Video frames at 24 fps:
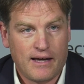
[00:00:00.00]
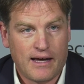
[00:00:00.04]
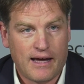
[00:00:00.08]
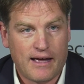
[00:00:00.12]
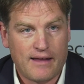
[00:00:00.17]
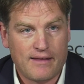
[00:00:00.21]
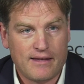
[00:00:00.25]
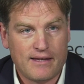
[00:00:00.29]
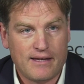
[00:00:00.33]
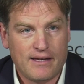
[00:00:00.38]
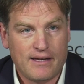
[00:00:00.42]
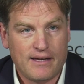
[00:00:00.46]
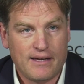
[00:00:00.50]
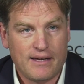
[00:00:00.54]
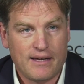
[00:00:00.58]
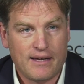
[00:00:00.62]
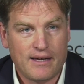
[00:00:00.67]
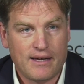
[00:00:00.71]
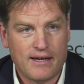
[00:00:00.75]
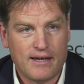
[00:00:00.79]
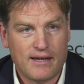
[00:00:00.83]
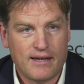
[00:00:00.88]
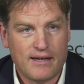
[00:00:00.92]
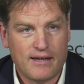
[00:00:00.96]
And
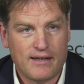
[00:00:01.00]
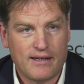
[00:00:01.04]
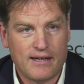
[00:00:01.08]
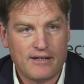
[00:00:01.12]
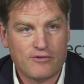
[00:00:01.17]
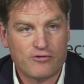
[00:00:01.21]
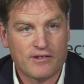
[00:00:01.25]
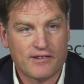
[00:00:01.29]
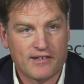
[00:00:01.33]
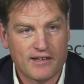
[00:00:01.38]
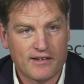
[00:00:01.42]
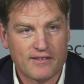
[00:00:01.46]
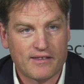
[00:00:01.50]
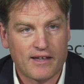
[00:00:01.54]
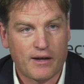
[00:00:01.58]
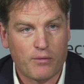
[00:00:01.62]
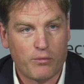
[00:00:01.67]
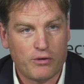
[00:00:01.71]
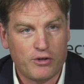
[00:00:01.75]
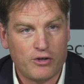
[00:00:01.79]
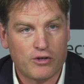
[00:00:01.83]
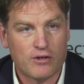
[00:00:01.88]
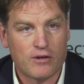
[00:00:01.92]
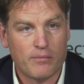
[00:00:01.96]
the interesting thing
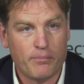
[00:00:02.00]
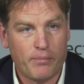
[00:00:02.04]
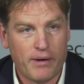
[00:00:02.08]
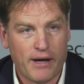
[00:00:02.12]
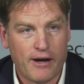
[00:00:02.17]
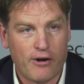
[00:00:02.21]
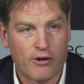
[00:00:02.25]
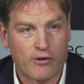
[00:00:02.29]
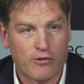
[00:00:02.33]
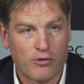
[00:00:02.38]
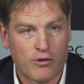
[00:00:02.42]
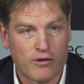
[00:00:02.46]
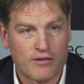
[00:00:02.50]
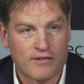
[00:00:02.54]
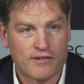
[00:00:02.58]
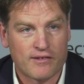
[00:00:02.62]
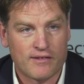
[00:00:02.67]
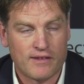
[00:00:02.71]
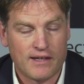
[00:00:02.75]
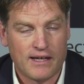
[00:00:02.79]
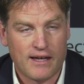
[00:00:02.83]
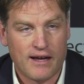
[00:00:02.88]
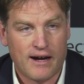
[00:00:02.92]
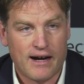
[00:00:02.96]
when you compare
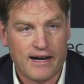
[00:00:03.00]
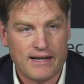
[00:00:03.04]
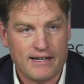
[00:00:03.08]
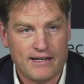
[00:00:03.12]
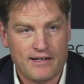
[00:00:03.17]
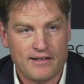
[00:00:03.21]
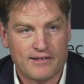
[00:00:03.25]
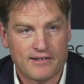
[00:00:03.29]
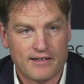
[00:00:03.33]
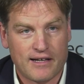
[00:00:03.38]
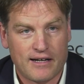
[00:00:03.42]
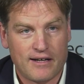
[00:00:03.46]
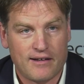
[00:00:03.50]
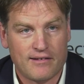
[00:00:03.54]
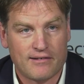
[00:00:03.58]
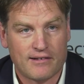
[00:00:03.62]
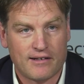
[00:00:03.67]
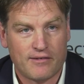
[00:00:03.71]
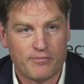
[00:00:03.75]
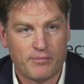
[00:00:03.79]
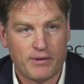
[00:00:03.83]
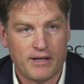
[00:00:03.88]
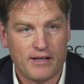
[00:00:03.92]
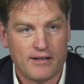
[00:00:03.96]
across the ID studies
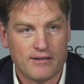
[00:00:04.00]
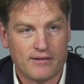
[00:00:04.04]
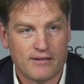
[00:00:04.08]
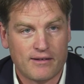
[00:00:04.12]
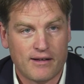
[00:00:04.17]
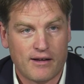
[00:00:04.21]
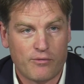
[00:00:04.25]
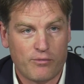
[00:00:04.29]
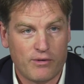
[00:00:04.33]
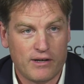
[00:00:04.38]
that have been